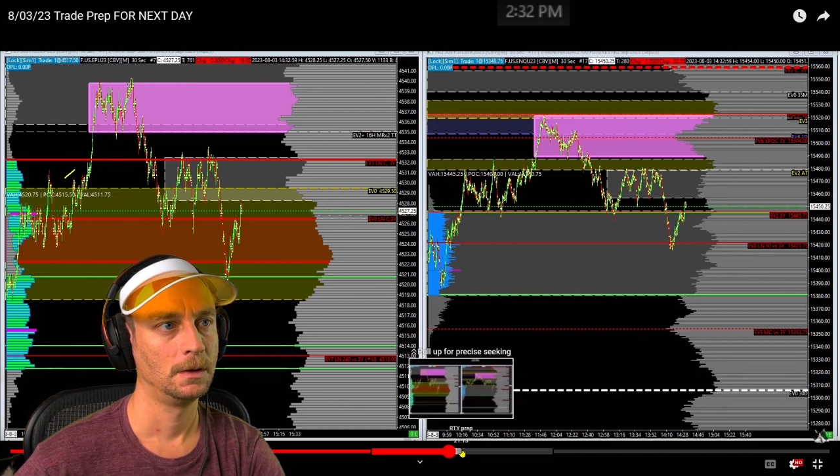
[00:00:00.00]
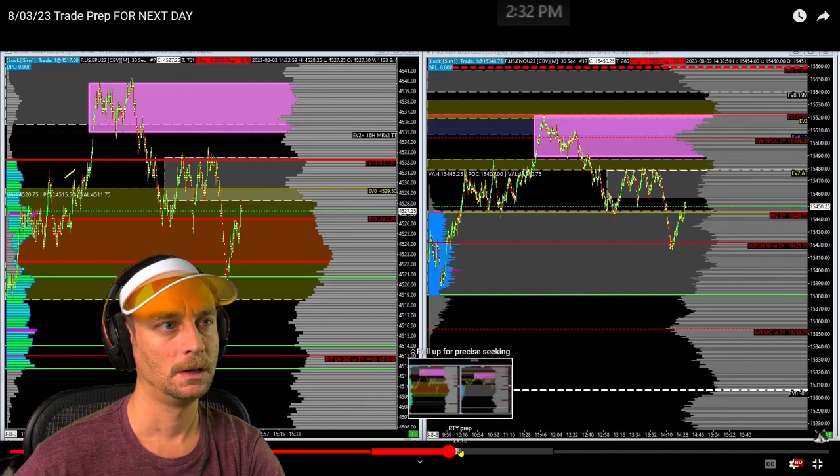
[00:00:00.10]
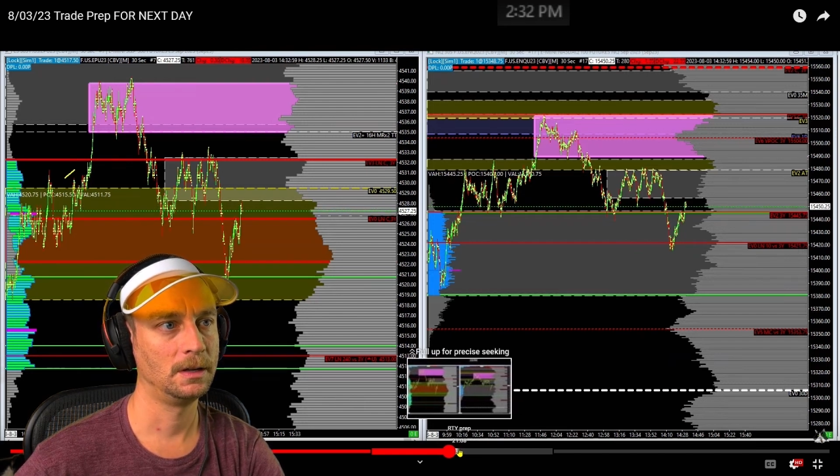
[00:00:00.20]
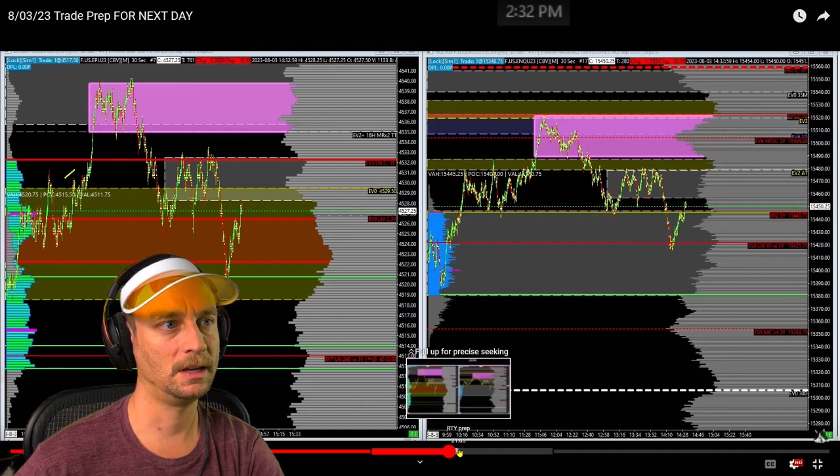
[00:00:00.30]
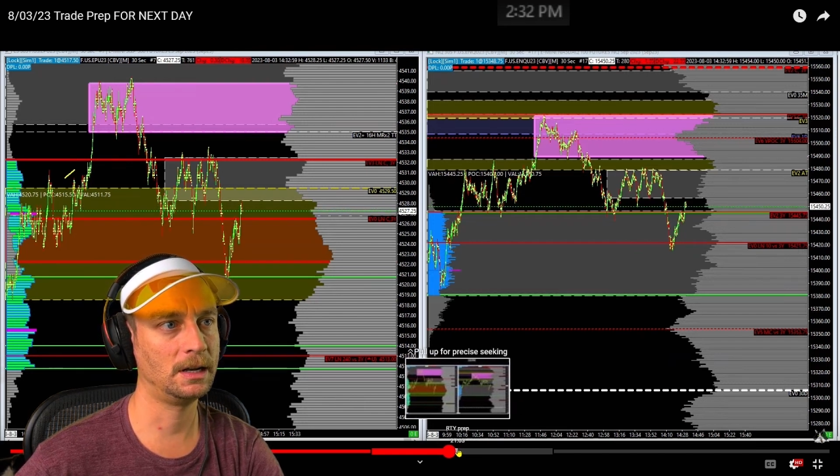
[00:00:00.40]

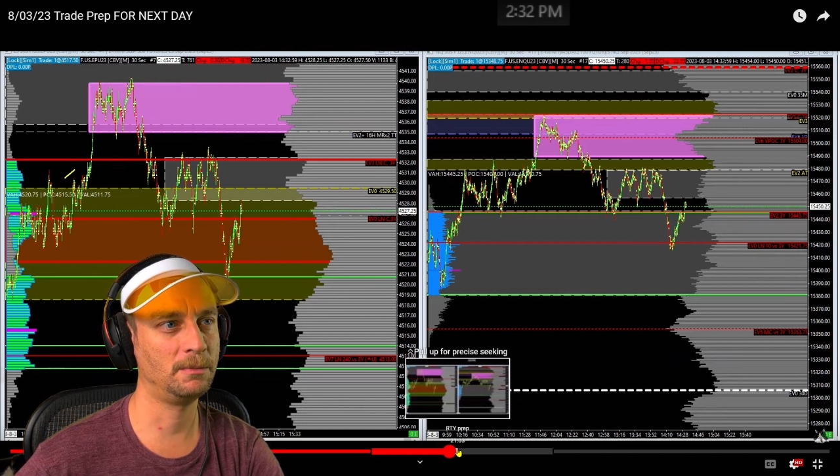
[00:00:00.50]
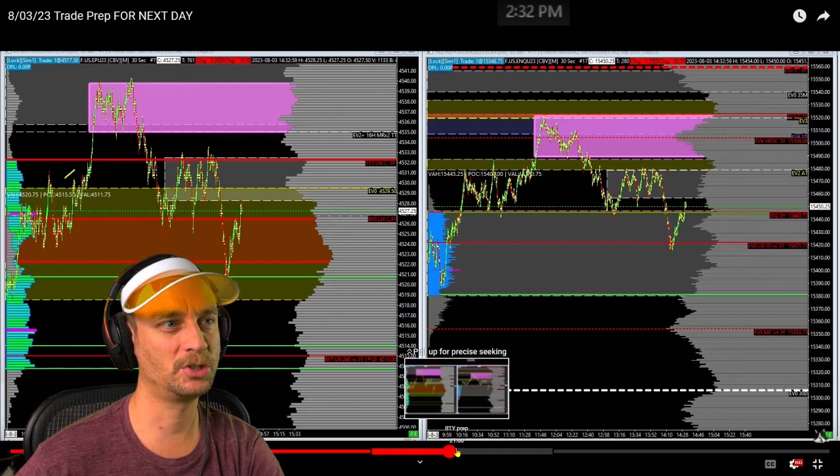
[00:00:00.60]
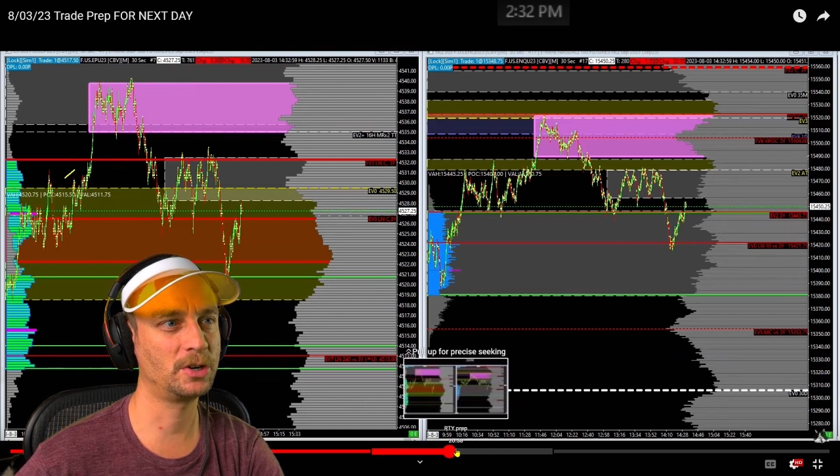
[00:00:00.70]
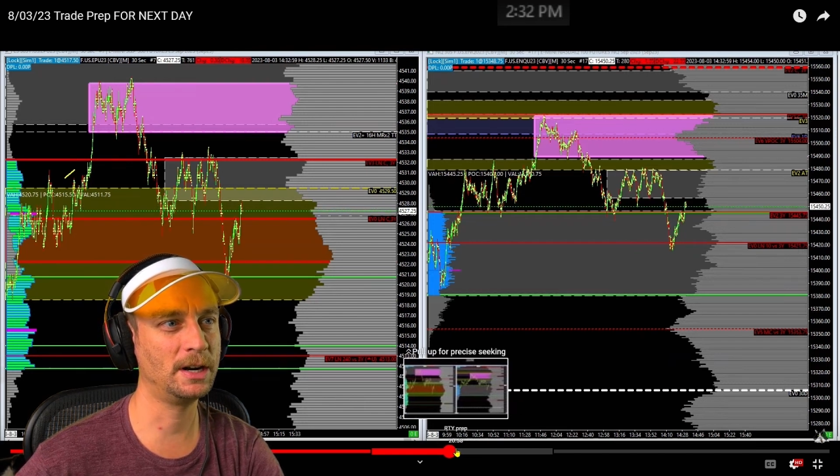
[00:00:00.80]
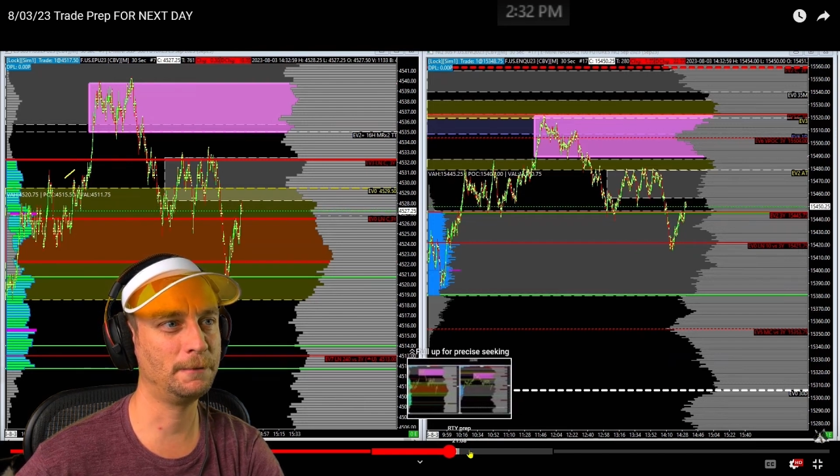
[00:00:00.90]
And I'm
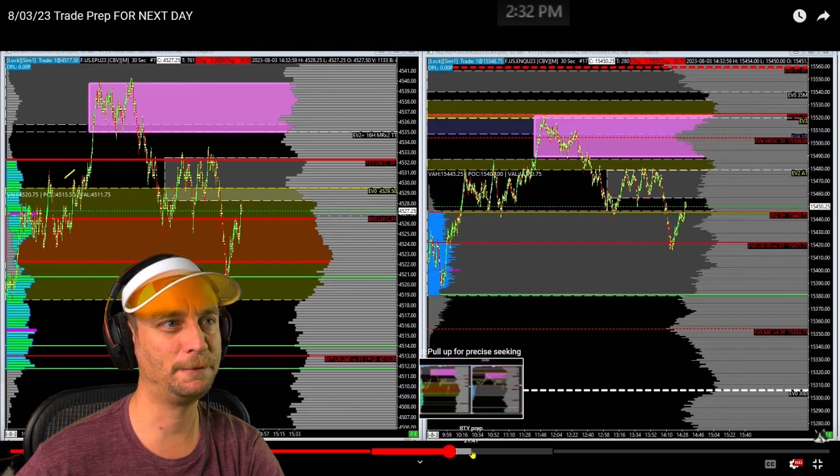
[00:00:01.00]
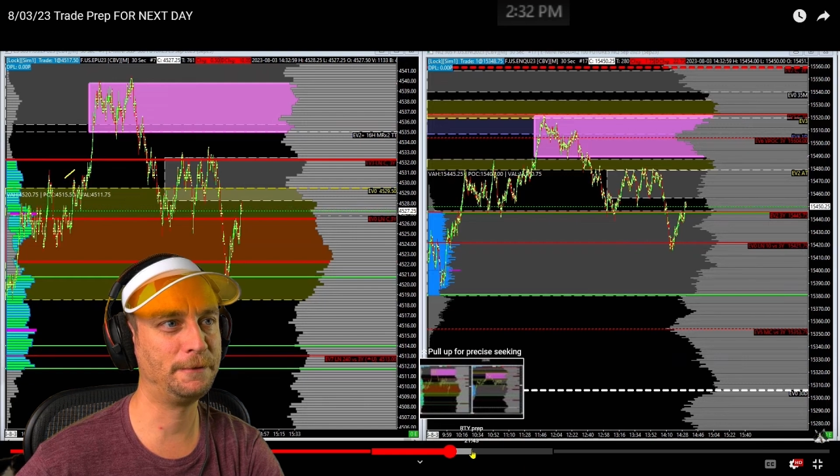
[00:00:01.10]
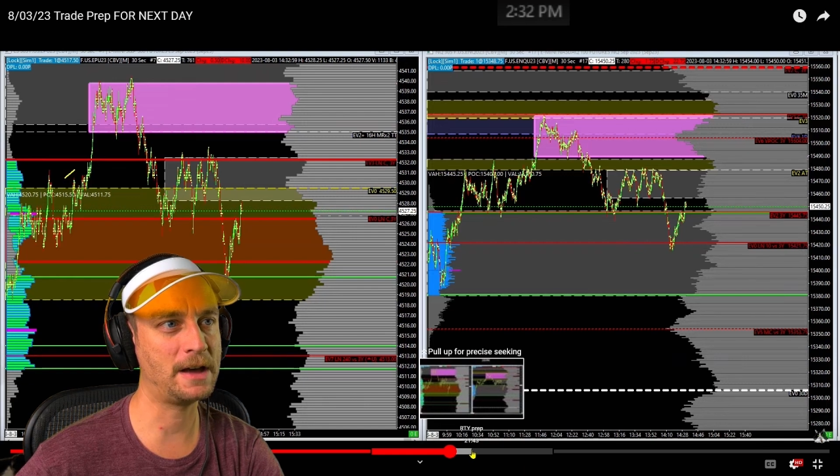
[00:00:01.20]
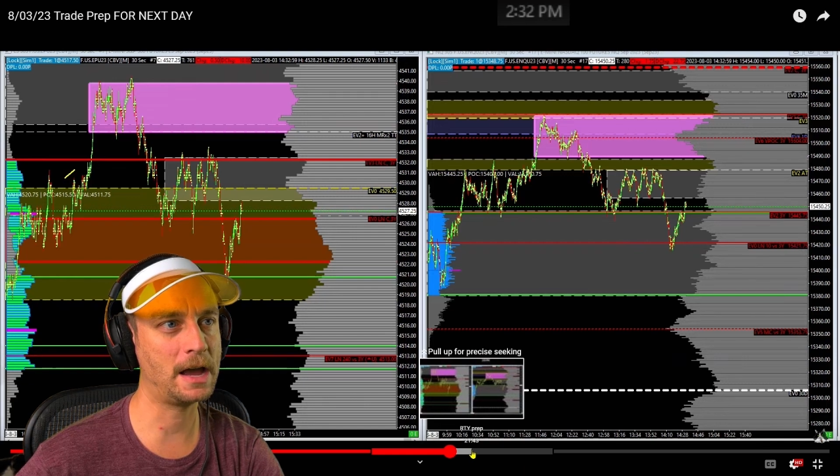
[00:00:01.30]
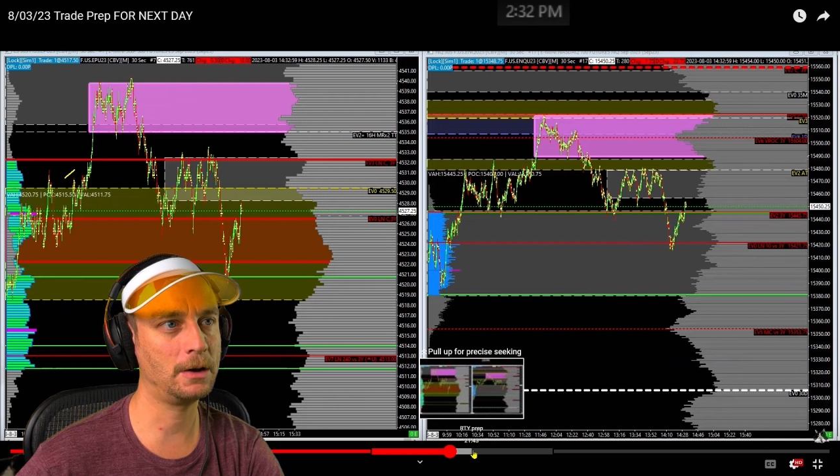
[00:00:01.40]
trying to
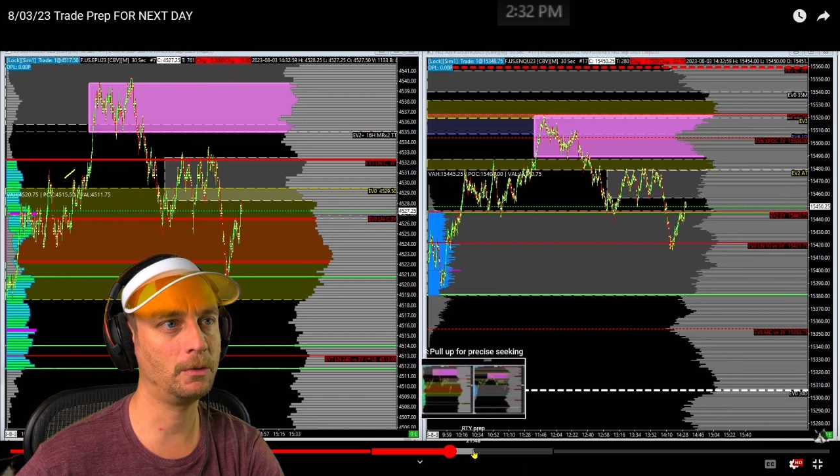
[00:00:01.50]
find